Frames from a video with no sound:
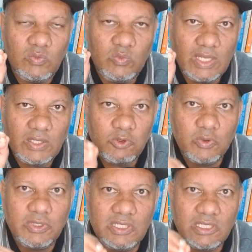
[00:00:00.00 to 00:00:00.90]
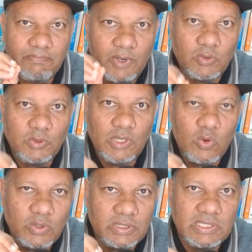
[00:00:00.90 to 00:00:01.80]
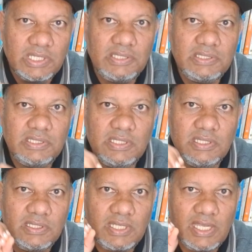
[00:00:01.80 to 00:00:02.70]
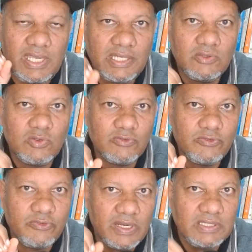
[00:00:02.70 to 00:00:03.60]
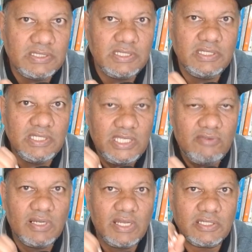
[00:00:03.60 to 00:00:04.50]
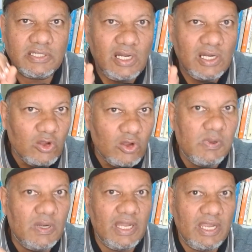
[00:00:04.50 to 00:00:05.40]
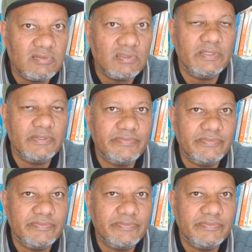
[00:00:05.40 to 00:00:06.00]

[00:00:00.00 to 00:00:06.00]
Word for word: we are talking about coordinating and confronting evil at a global level,